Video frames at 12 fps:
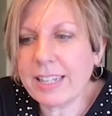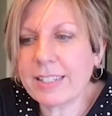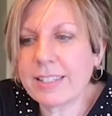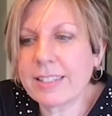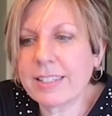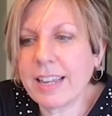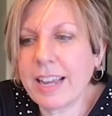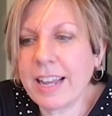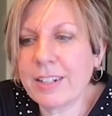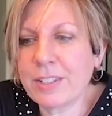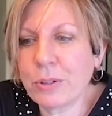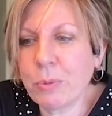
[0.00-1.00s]
us
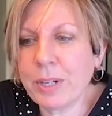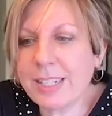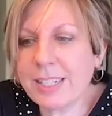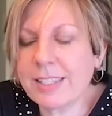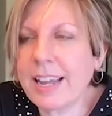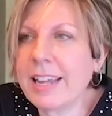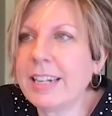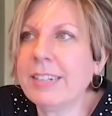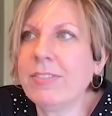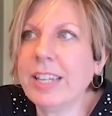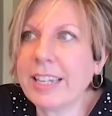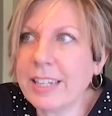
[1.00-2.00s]
and so we decided
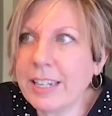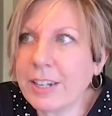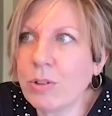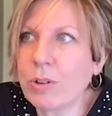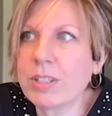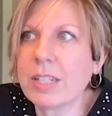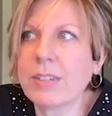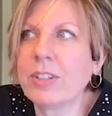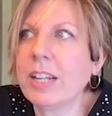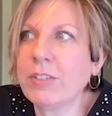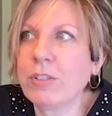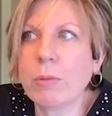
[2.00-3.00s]
if they can ignore several
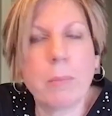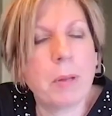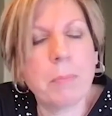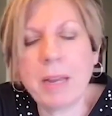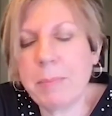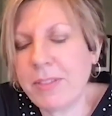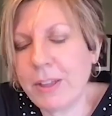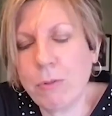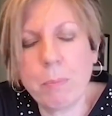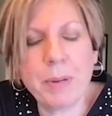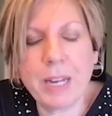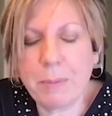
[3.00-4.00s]
hundred women maybe they
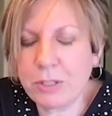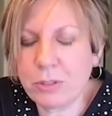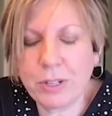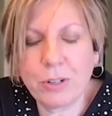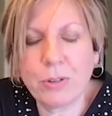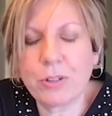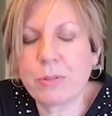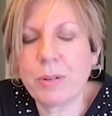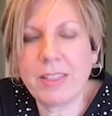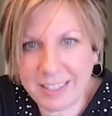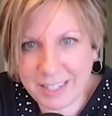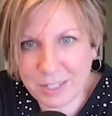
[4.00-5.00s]
won't be able to ignore
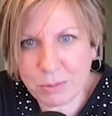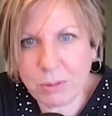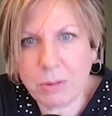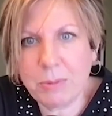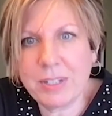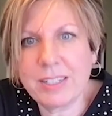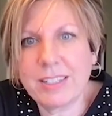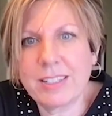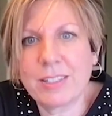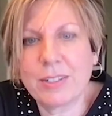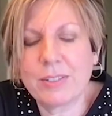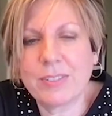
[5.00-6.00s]
20000 and that's
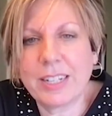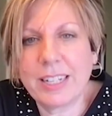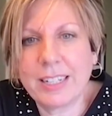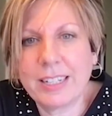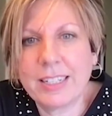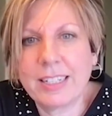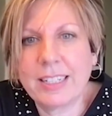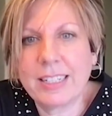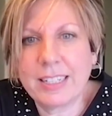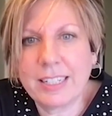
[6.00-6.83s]
why we did the survey